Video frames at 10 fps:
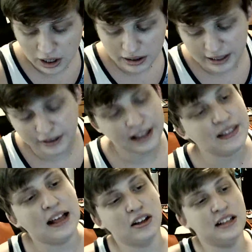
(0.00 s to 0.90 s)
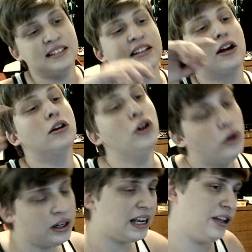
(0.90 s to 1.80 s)
The thing that is
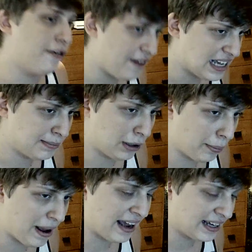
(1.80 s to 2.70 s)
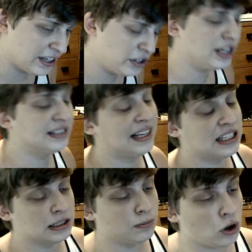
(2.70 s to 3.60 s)
included in your Fazbear package is a
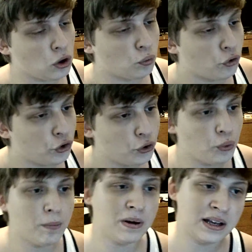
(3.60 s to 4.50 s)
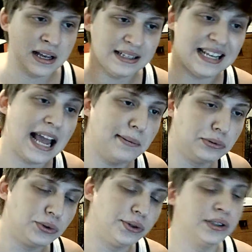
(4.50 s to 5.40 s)
small room,
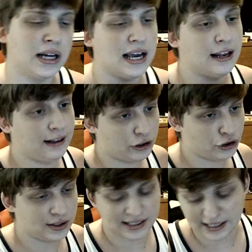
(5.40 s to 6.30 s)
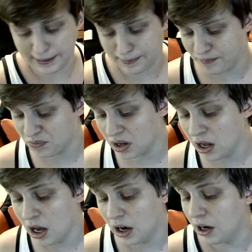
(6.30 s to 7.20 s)
tables, and electricity.
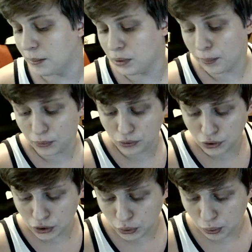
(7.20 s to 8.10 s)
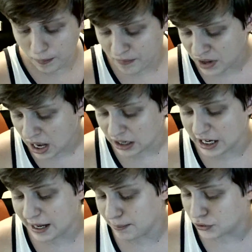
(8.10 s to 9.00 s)
Number 2,
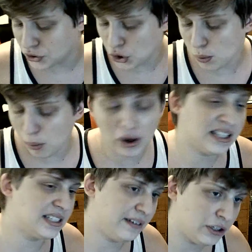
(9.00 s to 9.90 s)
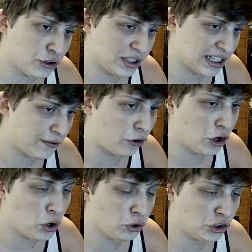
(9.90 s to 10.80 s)
name 2 points of interest for an
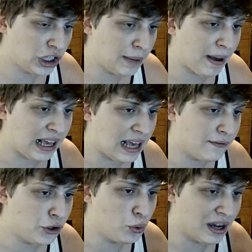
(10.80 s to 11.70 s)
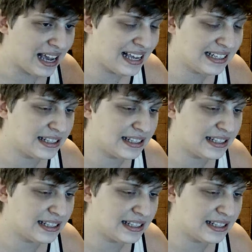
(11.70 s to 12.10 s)
ownership. I gave you a hint.